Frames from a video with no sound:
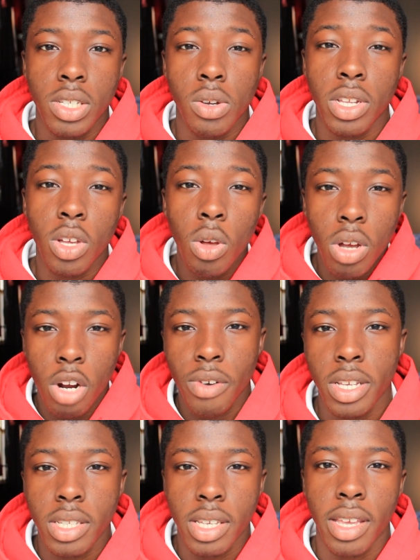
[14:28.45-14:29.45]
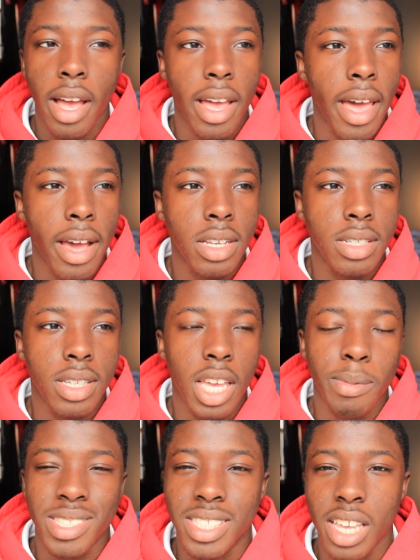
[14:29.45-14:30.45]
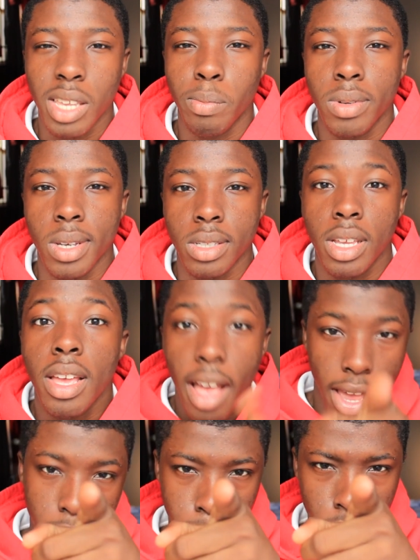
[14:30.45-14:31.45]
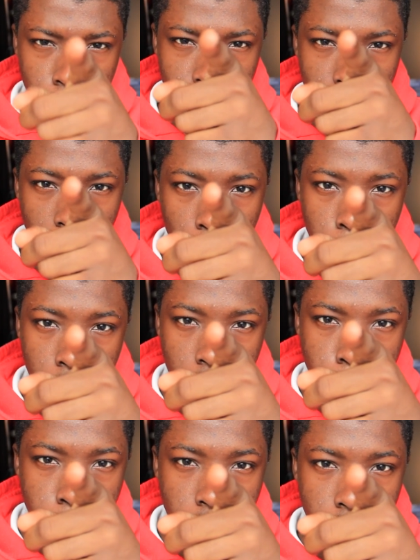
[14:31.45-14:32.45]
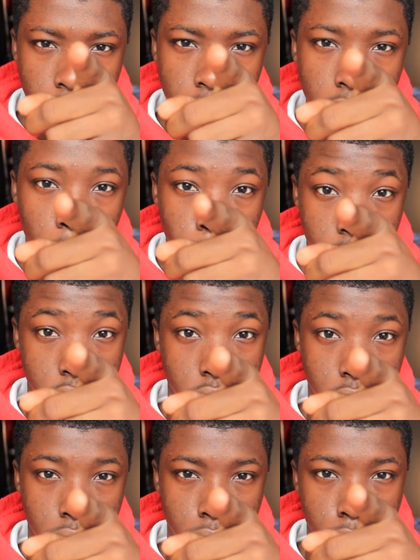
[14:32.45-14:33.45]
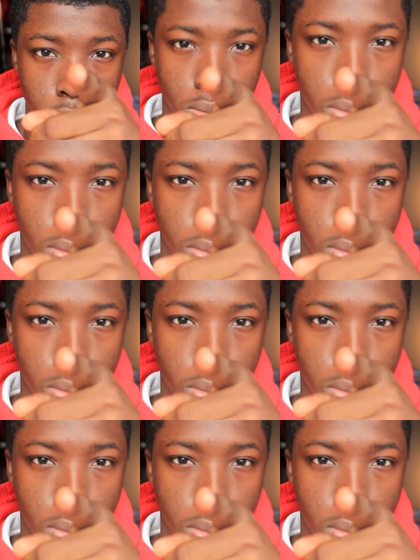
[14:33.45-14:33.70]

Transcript: So in the go-kart racing, I actually came in second place. I can prove it. I'll be right back, and I'll bring the shirt.